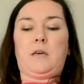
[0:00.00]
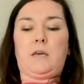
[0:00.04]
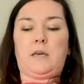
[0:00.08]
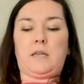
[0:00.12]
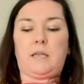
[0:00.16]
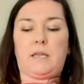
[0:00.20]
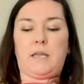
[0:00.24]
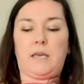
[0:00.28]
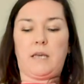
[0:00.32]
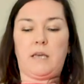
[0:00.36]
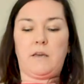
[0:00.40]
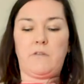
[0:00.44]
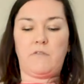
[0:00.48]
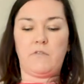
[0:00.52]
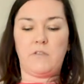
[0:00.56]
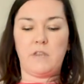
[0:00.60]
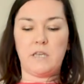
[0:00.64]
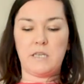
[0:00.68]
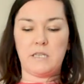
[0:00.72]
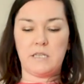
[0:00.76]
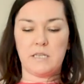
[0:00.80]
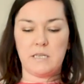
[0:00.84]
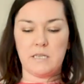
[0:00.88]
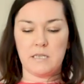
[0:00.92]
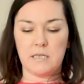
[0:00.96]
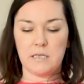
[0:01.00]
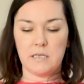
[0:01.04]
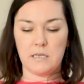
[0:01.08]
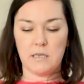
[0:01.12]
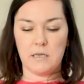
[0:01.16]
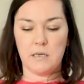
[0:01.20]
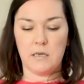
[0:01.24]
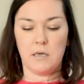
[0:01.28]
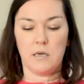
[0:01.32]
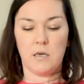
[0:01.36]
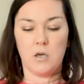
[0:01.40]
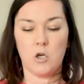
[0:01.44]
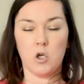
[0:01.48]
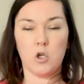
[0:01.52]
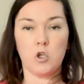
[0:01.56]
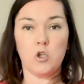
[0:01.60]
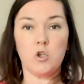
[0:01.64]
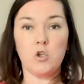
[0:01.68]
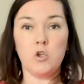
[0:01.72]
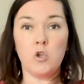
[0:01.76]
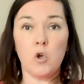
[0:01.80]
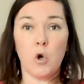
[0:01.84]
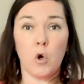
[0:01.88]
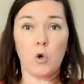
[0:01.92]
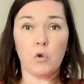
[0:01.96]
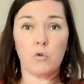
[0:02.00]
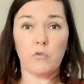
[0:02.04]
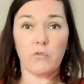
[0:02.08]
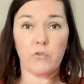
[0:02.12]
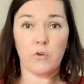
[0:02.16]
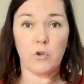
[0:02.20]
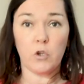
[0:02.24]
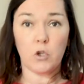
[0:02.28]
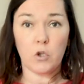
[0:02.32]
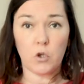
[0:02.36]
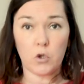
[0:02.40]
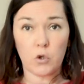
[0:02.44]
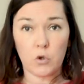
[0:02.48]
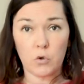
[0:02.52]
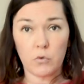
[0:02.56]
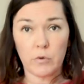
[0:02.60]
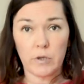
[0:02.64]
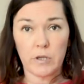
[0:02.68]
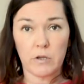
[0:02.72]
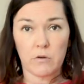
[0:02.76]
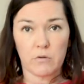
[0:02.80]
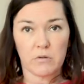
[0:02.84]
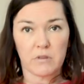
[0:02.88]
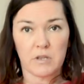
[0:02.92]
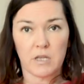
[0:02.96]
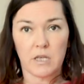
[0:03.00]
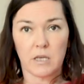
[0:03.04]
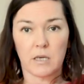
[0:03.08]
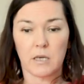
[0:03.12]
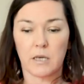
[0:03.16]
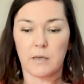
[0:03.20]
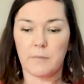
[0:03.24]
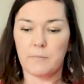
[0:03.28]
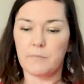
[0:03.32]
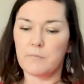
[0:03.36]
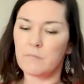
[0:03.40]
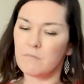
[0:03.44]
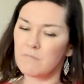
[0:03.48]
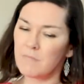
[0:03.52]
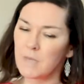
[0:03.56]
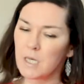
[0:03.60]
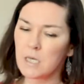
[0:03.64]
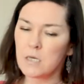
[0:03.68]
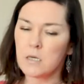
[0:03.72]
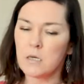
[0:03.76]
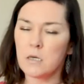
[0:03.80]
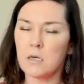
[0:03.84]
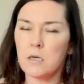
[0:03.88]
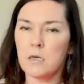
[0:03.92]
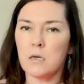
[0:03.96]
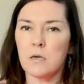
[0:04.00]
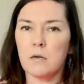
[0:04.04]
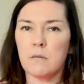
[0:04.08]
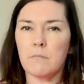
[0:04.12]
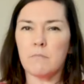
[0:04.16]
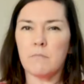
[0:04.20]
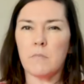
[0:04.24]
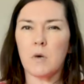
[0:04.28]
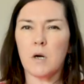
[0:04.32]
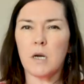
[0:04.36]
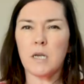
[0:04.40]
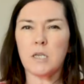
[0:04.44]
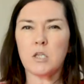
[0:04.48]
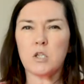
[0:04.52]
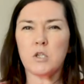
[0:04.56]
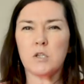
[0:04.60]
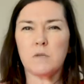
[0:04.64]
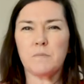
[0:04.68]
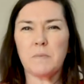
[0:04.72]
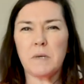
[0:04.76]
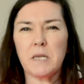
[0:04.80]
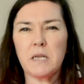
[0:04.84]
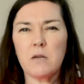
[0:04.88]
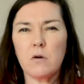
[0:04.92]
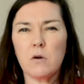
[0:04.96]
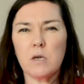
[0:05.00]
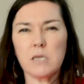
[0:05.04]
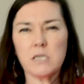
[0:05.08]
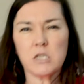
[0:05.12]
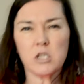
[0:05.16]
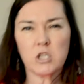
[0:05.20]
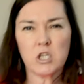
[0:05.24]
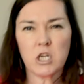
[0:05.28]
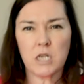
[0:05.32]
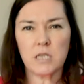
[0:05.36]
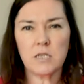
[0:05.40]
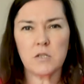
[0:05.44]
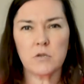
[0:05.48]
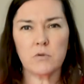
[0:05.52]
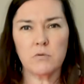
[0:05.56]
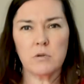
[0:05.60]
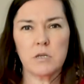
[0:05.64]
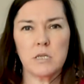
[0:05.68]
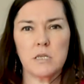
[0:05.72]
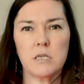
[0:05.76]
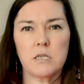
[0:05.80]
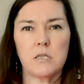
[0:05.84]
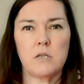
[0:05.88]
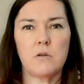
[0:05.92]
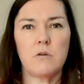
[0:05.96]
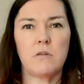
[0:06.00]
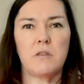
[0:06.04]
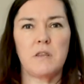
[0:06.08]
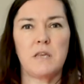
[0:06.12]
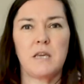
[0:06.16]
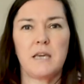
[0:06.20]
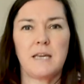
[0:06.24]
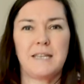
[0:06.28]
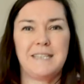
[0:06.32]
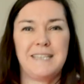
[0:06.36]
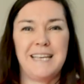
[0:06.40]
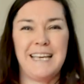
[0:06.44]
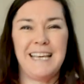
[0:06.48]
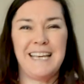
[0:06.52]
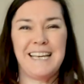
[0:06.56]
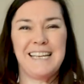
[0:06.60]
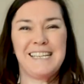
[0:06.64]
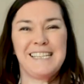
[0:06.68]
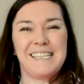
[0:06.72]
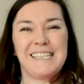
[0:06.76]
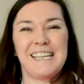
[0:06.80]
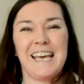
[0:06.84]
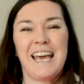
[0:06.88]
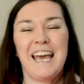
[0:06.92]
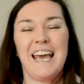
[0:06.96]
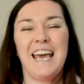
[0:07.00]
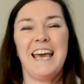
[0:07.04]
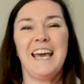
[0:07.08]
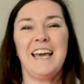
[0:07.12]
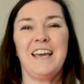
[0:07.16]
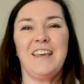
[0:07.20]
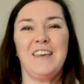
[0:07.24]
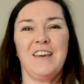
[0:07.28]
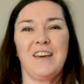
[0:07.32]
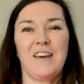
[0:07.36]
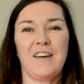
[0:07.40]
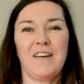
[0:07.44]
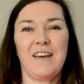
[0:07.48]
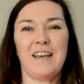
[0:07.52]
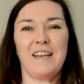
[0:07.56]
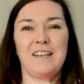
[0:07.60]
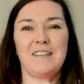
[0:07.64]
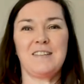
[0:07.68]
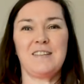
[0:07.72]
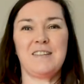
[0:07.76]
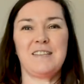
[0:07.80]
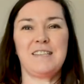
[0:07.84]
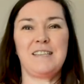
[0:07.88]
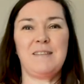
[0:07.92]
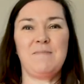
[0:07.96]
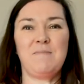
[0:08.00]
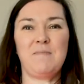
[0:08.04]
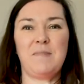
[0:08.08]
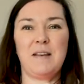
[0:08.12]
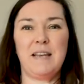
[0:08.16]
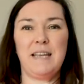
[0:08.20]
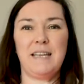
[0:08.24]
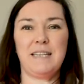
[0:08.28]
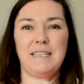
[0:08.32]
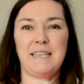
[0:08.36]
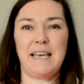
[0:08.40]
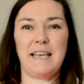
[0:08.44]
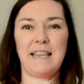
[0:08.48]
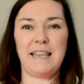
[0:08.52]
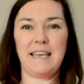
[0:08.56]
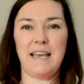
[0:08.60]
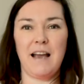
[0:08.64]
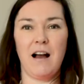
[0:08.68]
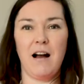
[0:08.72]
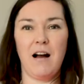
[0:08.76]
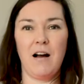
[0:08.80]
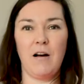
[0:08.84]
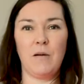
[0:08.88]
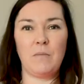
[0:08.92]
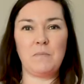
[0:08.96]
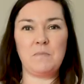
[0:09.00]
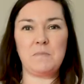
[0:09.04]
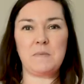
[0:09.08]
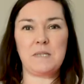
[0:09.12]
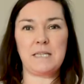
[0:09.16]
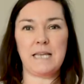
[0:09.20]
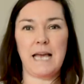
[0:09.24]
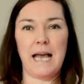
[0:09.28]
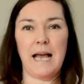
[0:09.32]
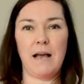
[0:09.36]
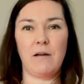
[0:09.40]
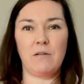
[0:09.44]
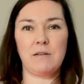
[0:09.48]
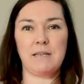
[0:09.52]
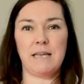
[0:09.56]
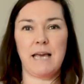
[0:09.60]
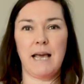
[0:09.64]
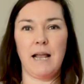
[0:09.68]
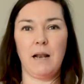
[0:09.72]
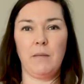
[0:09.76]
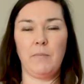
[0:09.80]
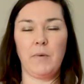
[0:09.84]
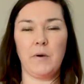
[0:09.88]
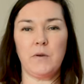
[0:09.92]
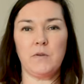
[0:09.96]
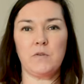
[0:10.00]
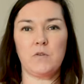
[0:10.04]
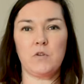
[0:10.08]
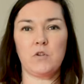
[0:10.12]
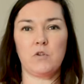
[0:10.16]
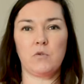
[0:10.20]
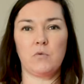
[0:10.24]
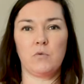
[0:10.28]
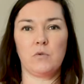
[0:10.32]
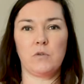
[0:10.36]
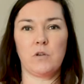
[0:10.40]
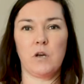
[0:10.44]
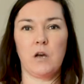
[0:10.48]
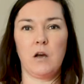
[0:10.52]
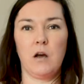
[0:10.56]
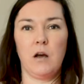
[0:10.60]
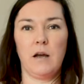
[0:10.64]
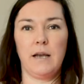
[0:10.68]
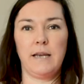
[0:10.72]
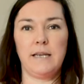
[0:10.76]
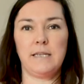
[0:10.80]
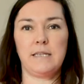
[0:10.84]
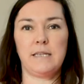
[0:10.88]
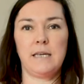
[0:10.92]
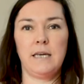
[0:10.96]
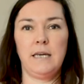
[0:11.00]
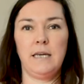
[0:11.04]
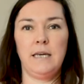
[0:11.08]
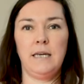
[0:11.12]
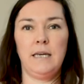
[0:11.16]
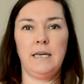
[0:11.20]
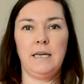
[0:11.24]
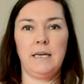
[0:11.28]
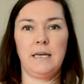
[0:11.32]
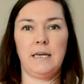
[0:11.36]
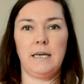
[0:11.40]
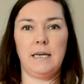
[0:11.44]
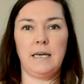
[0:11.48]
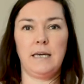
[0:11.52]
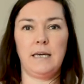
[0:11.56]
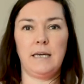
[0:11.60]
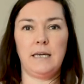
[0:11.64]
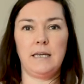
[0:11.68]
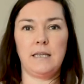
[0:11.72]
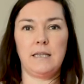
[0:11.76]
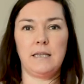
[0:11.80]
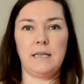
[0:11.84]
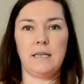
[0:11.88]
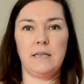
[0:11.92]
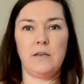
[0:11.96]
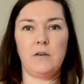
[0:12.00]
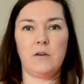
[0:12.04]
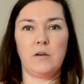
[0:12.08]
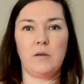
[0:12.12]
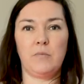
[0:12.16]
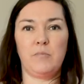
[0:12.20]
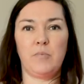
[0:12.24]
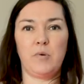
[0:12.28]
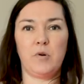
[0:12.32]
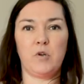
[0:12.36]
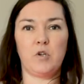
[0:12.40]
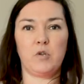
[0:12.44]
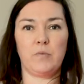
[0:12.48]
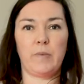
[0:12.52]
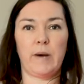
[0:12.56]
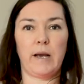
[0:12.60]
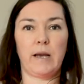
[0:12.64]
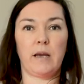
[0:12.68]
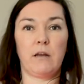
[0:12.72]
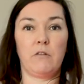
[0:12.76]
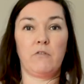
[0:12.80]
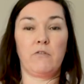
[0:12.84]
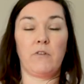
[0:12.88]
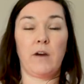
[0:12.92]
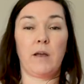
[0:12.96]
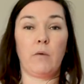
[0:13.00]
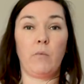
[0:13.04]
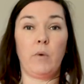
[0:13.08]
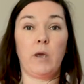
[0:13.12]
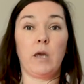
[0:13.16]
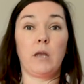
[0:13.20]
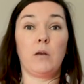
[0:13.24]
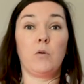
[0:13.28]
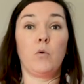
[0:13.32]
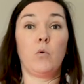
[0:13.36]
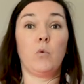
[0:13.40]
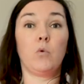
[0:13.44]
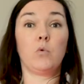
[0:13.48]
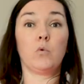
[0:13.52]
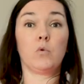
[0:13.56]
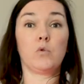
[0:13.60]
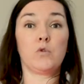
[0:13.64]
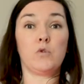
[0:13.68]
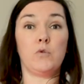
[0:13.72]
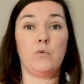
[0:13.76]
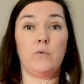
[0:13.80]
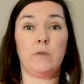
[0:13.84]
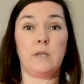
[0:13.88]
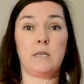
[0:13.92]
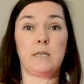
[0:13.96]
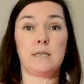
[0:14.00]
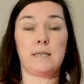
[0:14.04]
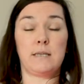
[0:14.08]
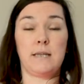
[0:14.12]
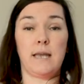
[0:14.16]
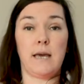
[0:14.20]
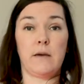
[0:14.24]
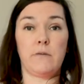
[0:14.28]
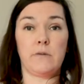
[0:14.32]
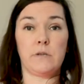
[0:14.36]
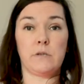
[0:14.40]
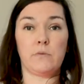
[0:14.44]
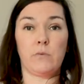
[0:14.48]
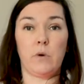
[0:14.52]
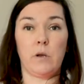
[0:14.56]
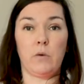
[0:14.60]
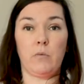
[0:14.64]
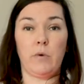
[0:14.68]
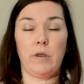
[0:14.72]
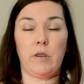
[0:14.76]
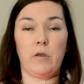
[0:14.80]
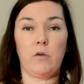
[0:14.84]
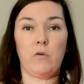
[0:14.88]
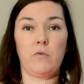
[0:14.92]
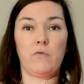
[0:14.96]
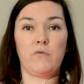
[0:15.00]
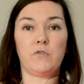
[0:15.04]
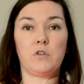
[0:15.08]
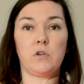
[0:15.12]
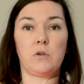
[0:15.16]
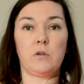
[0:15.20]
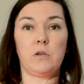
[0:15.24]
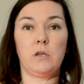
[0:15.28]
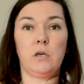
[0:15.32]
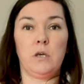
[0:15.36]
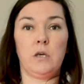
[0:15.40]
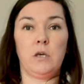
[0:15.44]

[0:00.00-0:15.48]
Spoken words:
Now if this is not for you and you're thinking, might just be not as gentle as you think it is, you're going to simply take the arms out, elbows to shoulder height, and then you can push back. In fact, we can all do this now as well, whether you've done